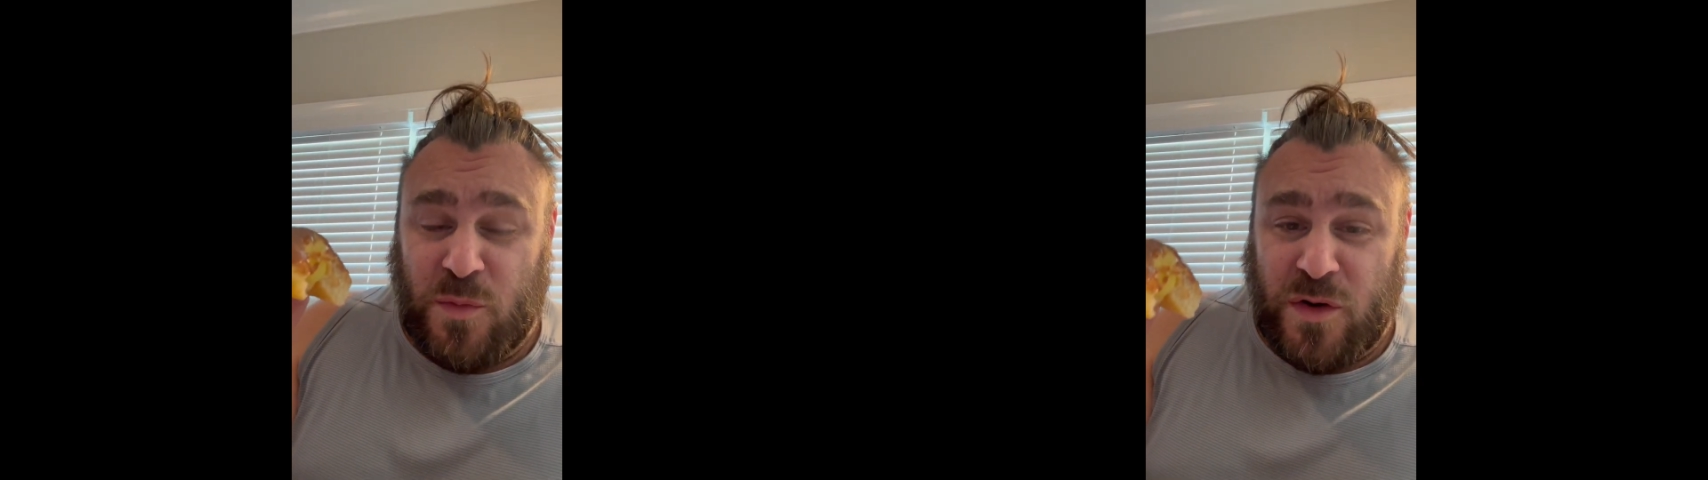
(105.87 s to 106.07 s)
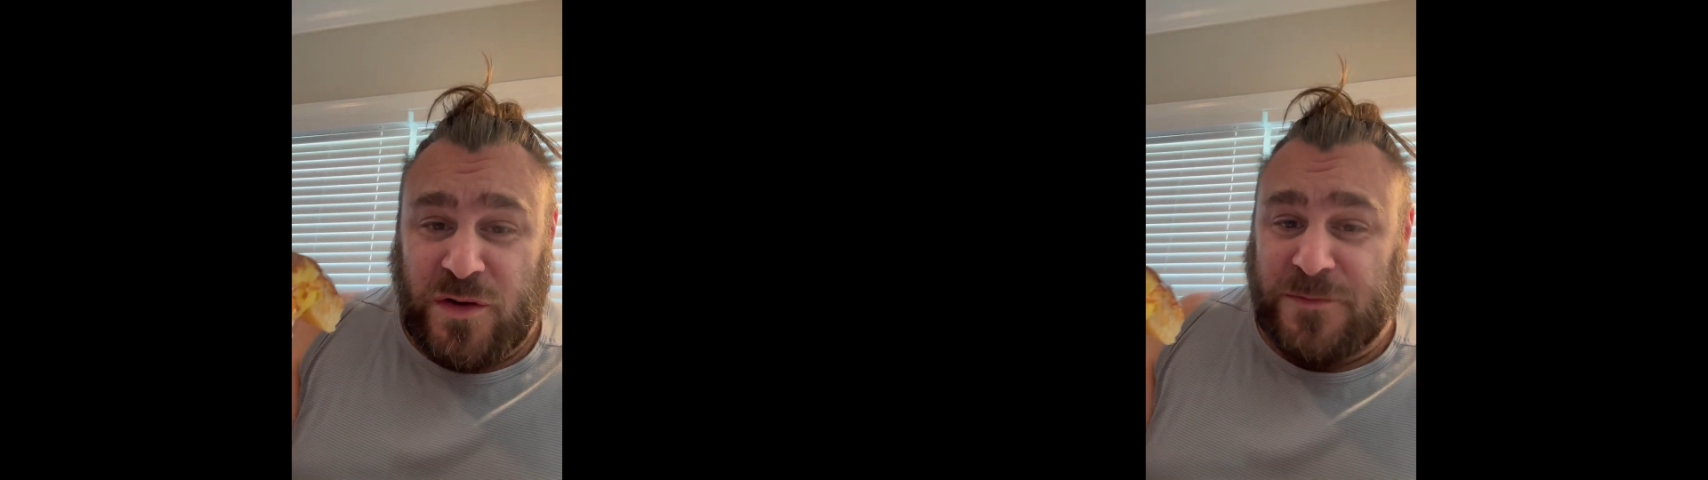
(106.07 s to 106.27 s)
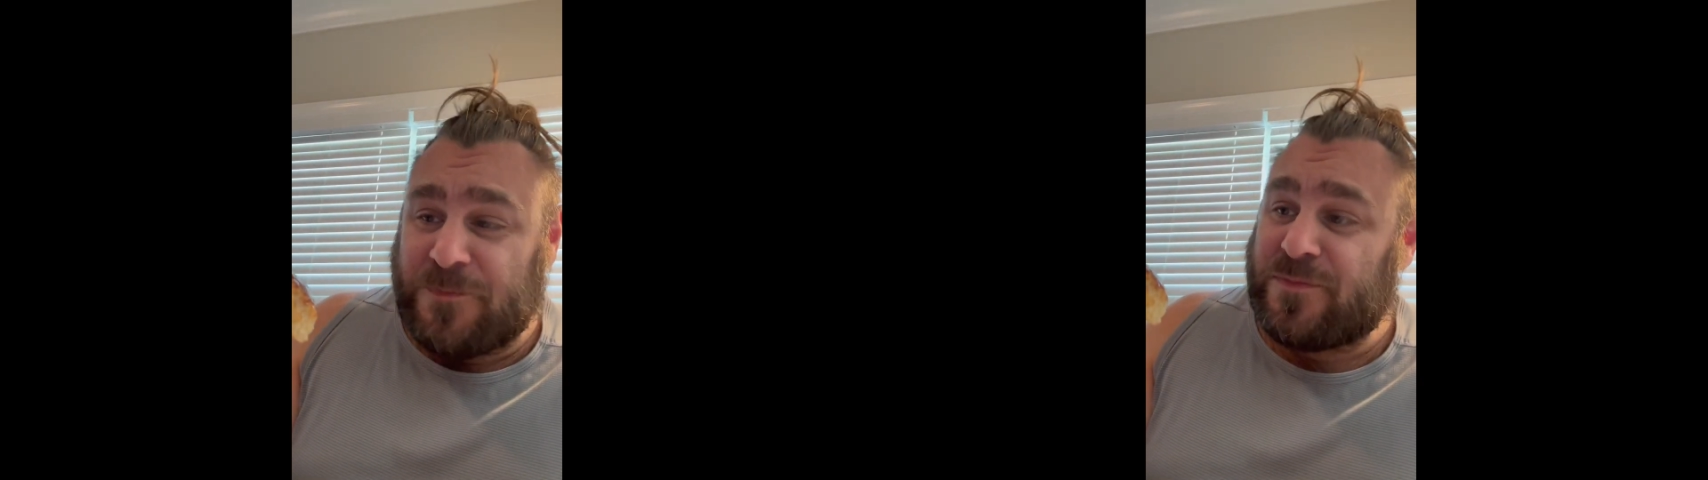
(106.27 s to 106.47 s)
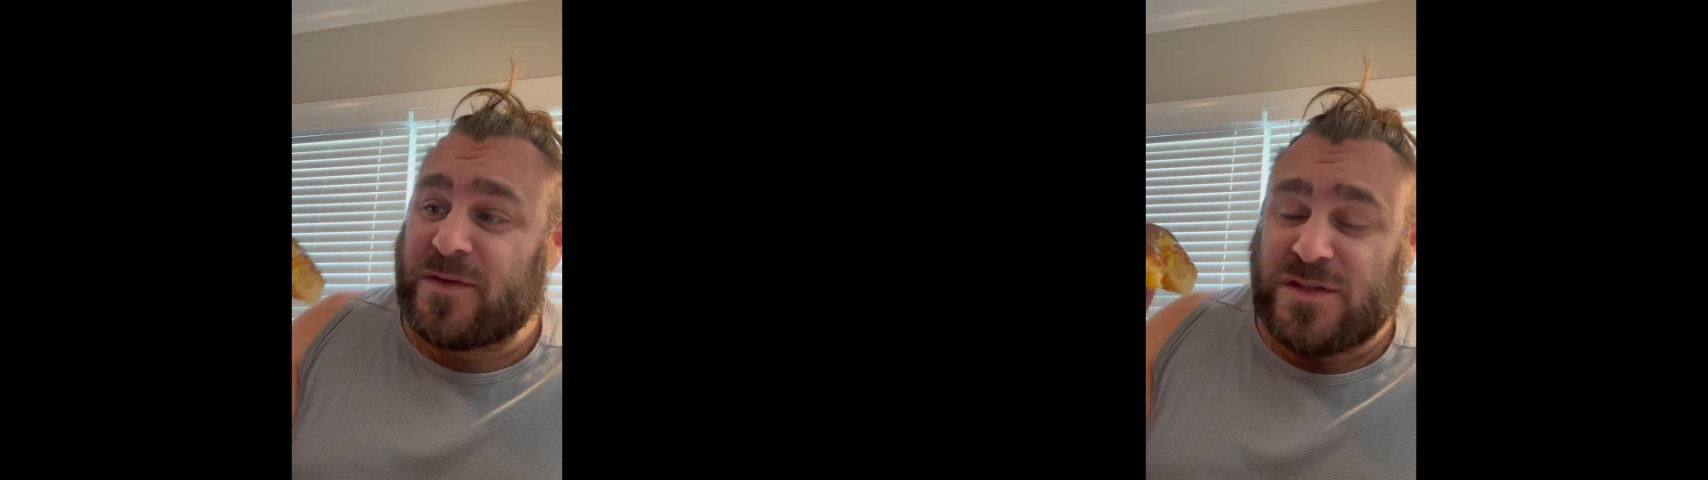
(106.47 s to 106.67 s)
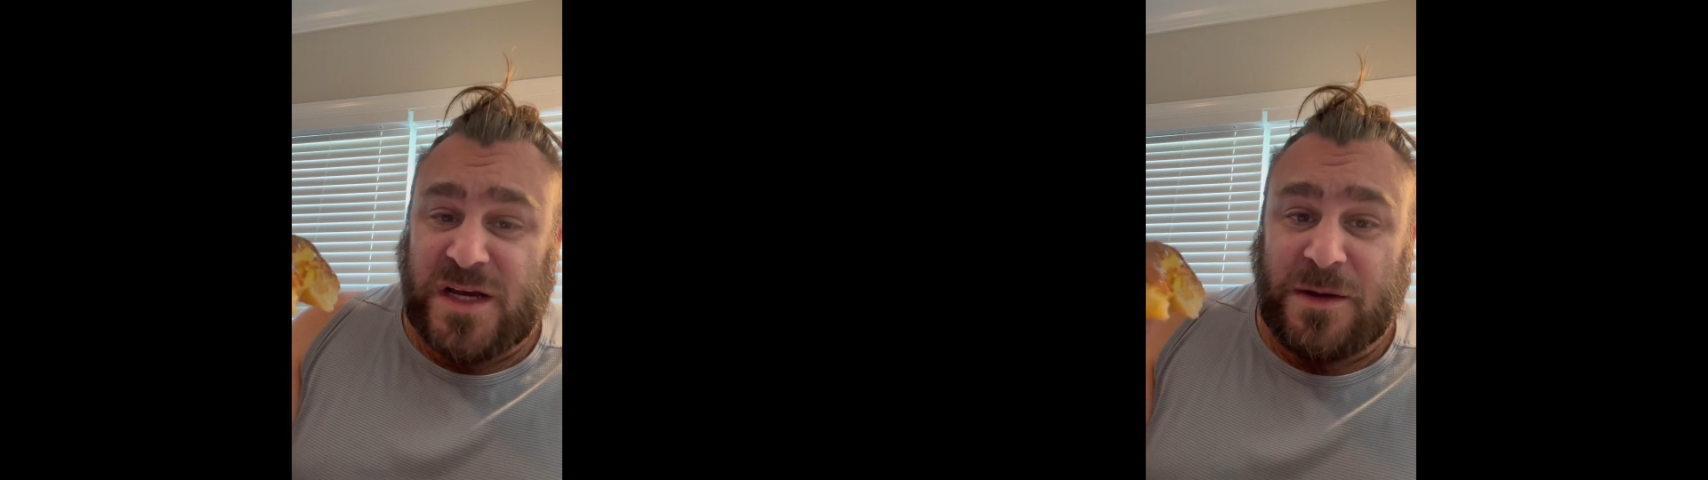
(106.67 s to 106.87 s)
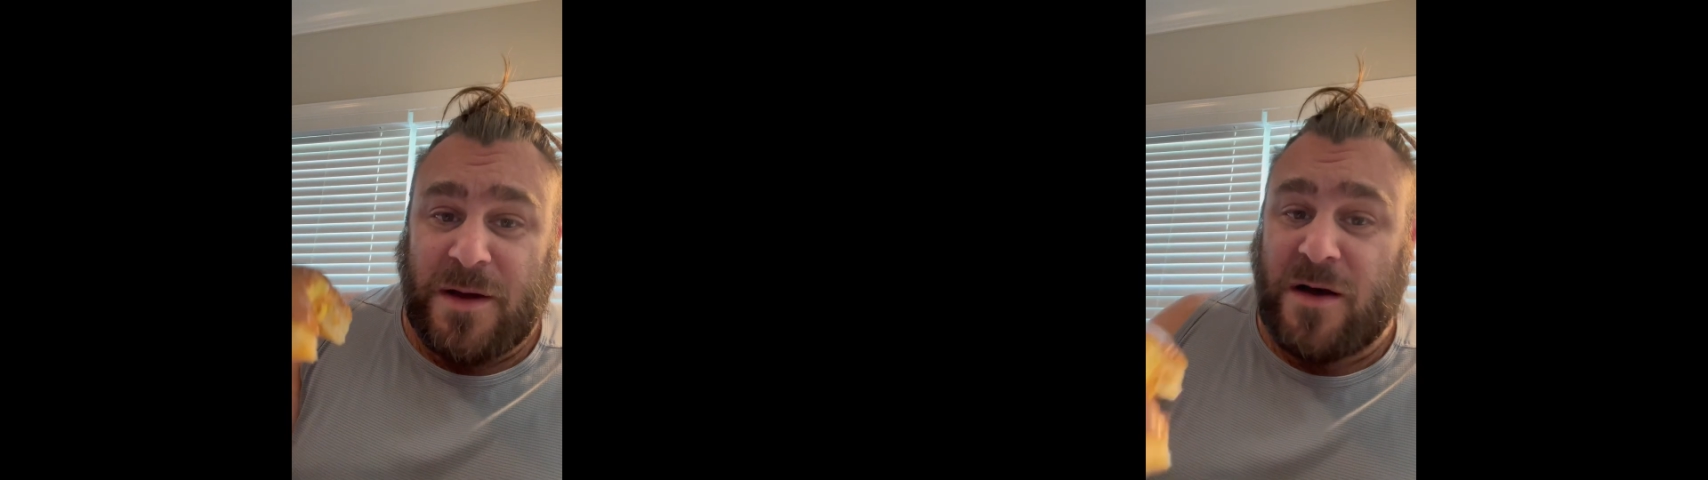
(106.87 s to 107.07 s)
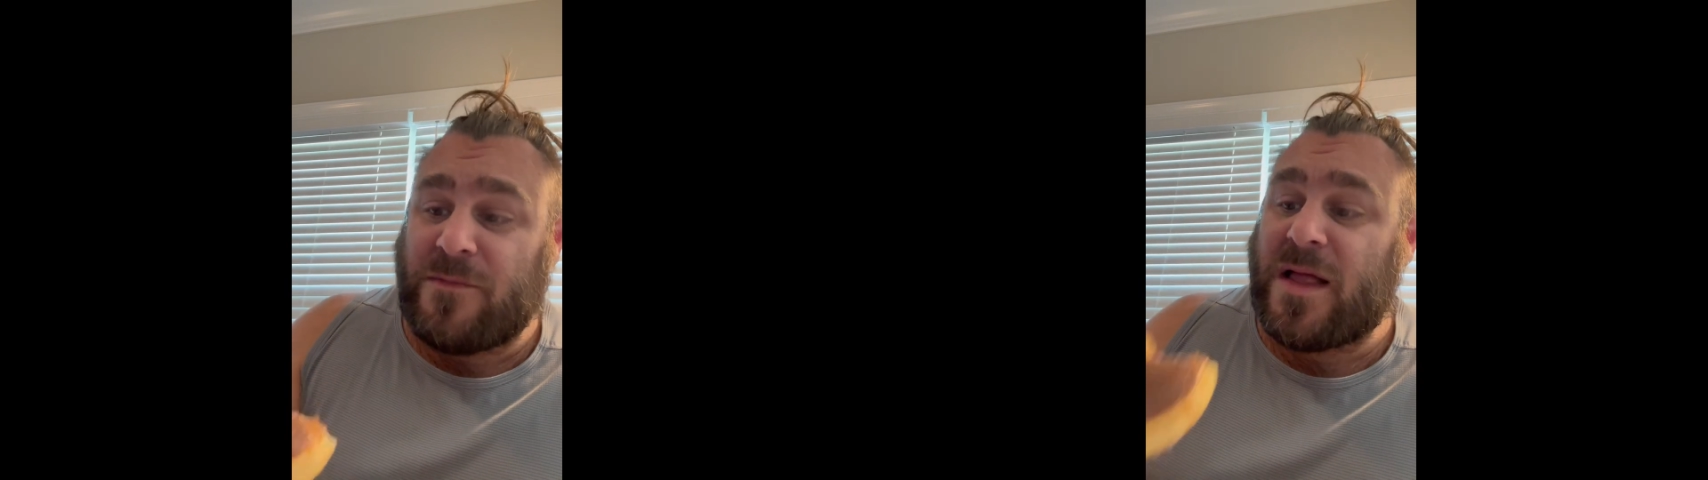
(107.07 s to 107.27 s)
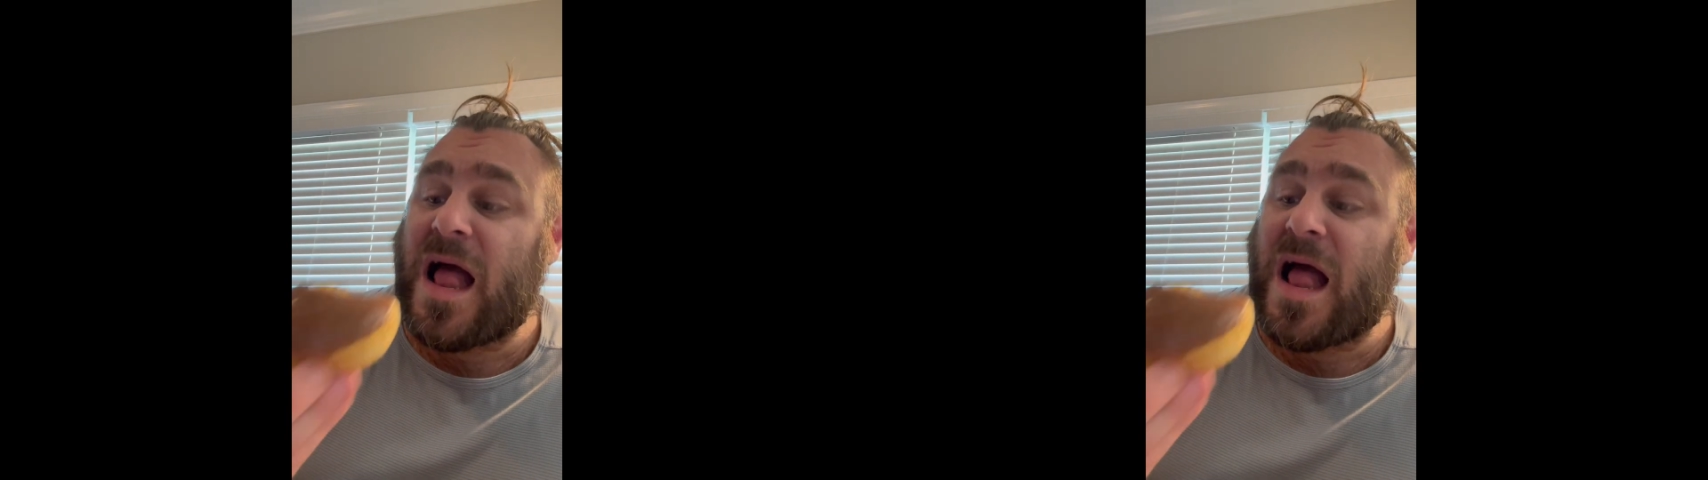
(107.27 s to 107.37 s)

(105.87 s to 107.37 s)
World, check them out.